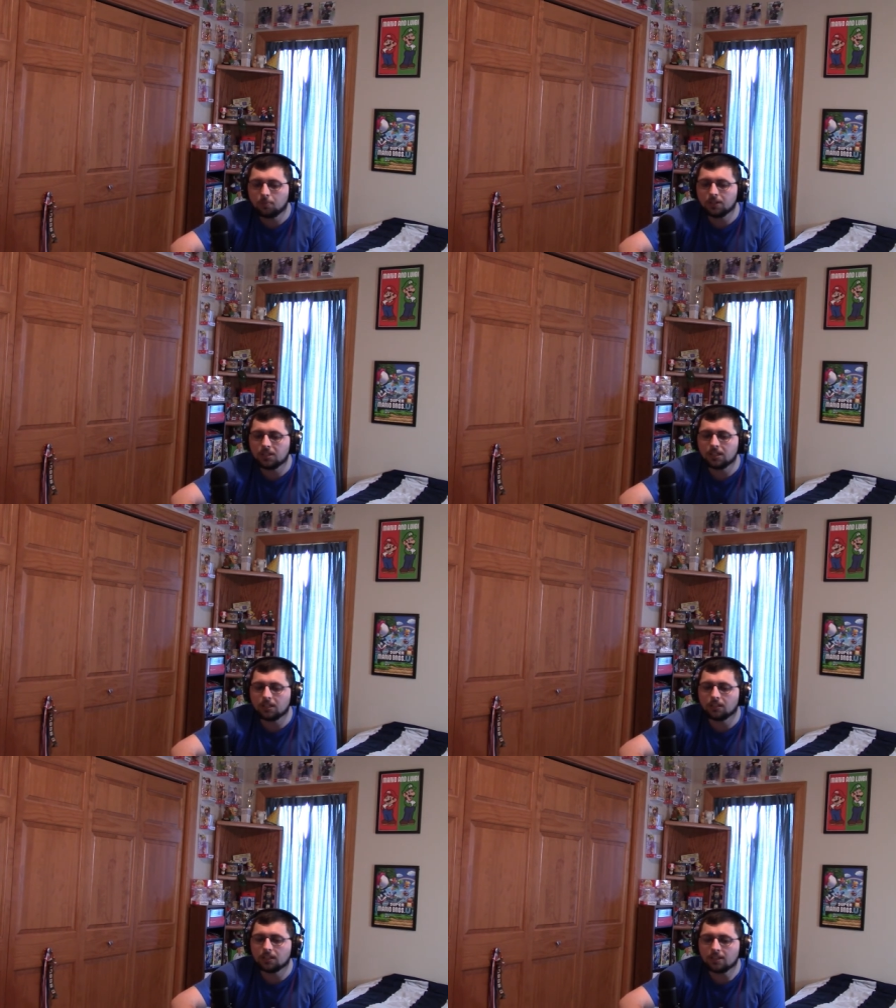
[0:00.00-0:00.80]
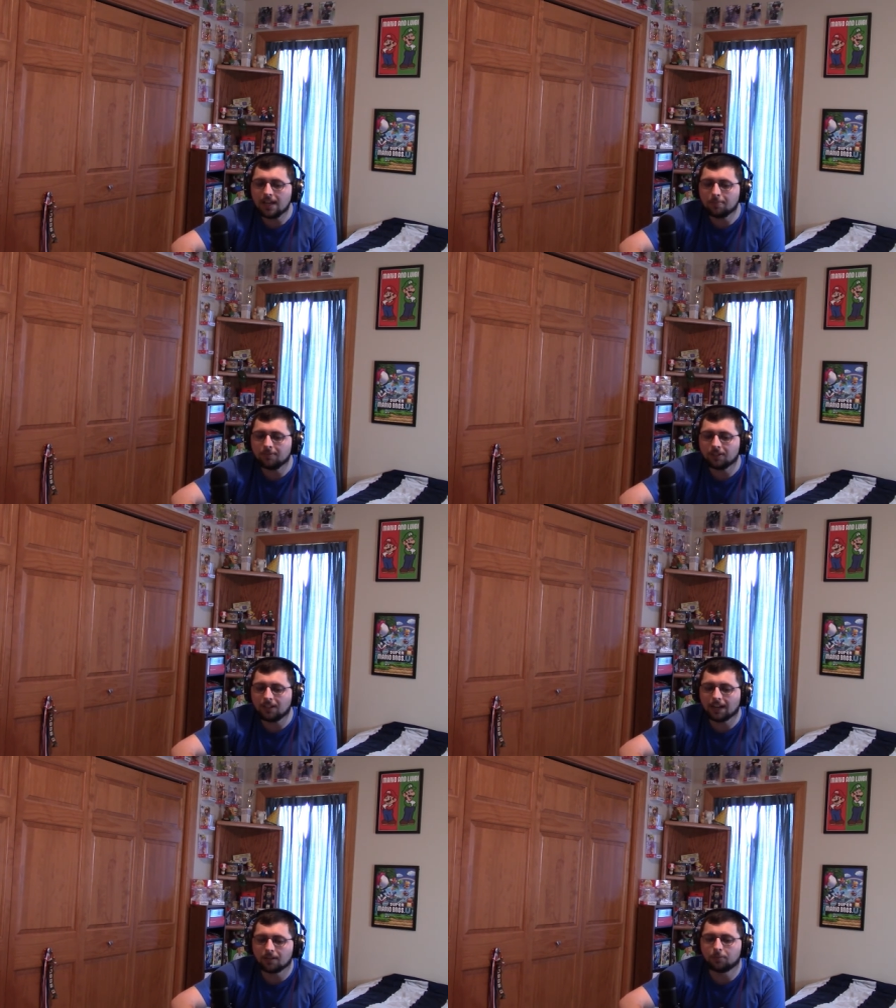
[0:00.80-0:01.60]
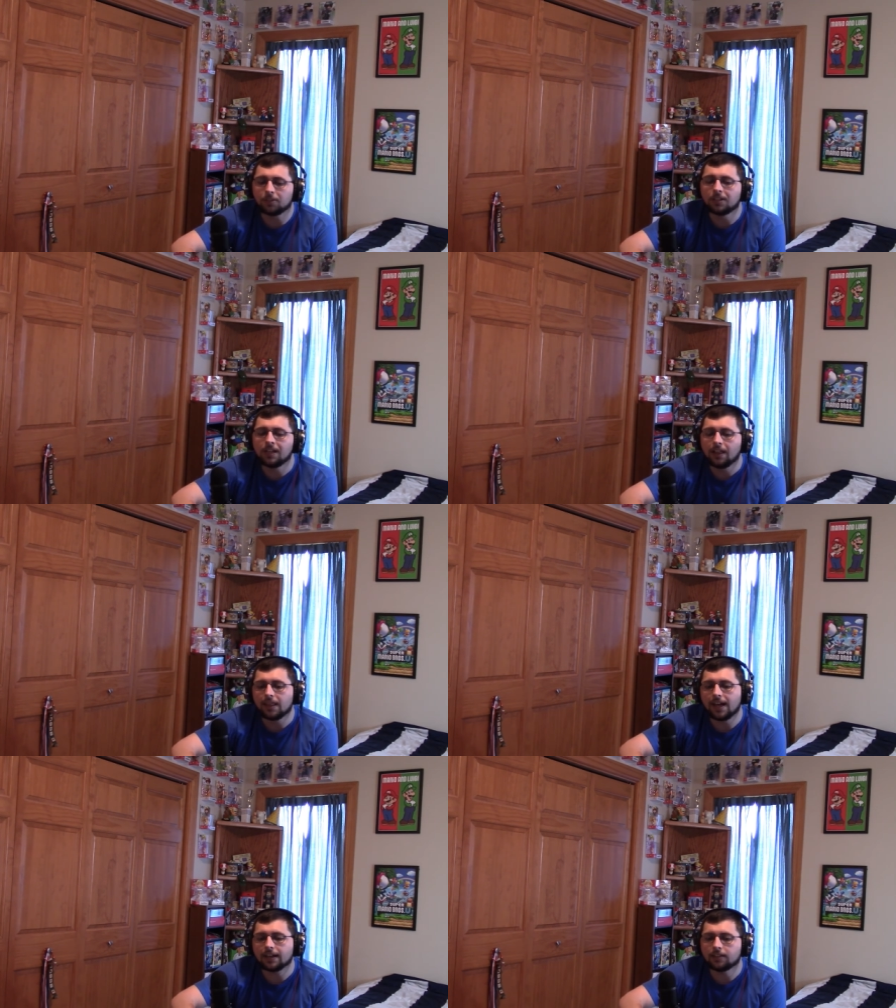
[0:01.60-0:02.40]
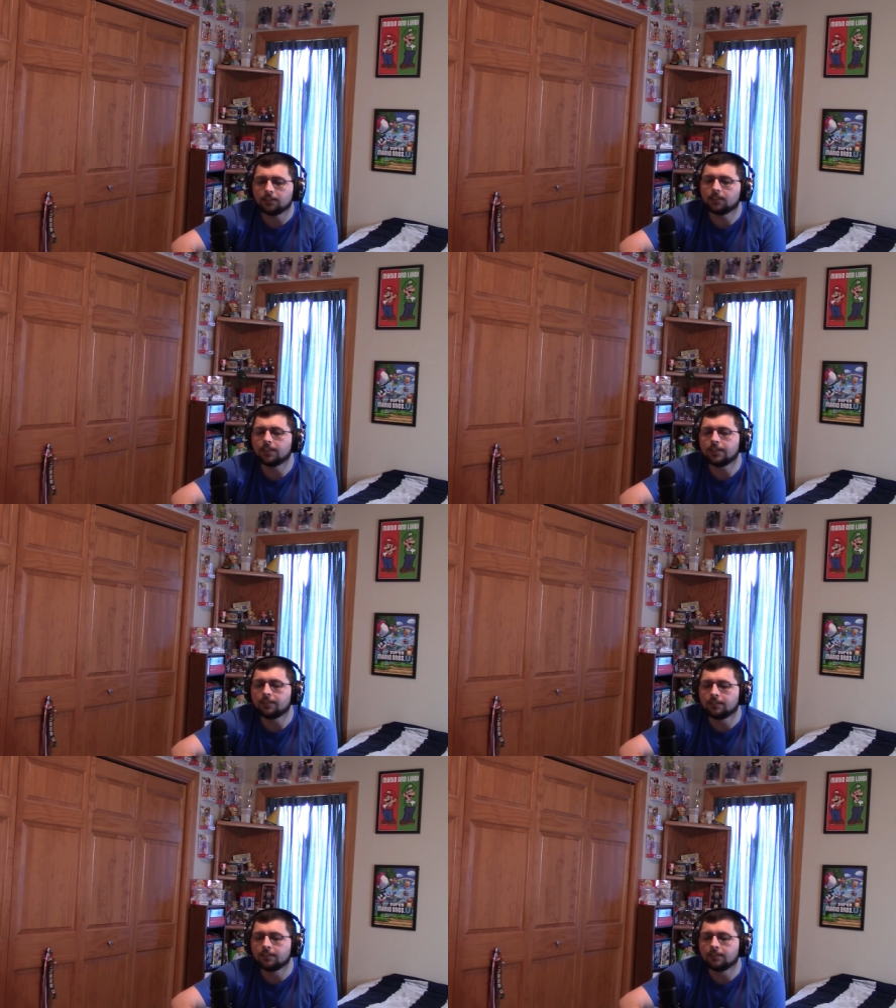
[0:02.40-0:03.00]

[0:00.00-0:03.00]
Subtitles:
particular type of collectible, that could